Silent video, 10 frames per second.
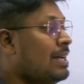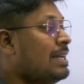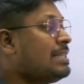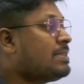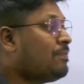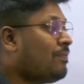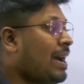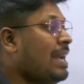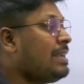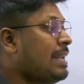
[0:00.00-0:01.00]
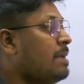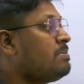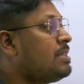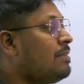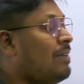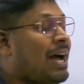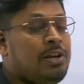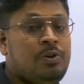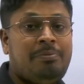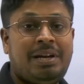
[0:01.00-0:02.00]
is 5 times the
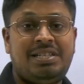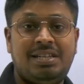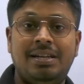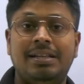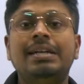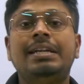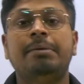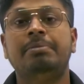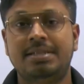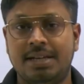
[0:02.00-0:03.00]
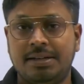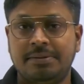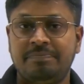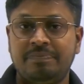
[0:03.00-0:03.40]
value mentioned in the table chart.